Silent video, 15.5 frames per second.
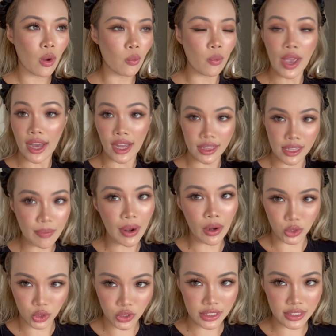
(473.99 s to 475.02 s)
where are their
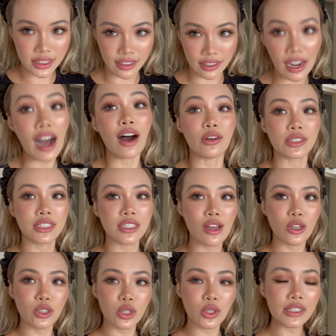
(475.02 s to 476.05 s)
boundaries in the house
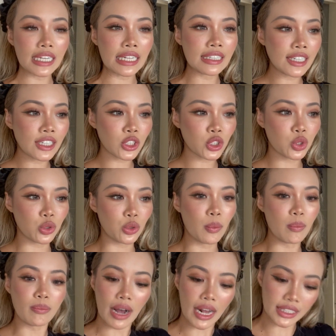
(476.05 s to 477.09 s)
so they need to
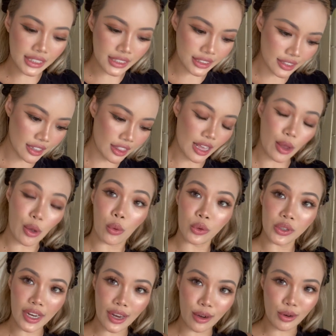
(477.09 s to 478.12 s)
master their
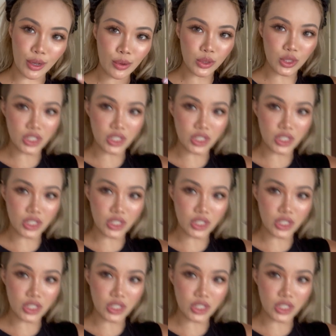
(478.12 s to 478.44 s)
own area which